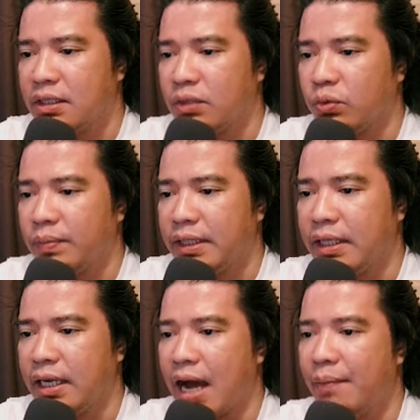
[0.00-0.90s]
That would be
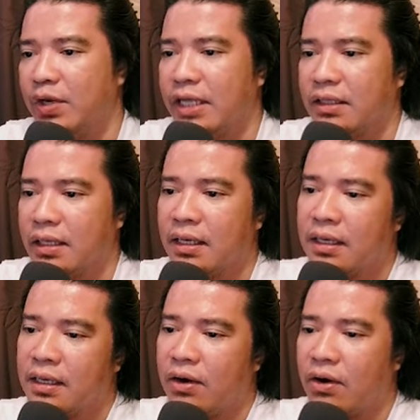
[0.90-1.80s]
the amulet
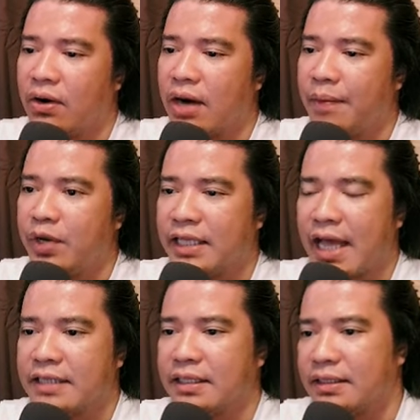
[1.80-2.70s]
or amulet
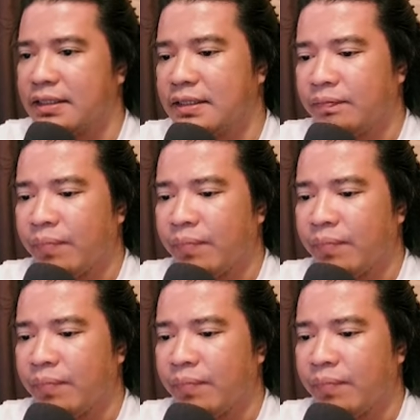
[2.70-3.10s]
essence.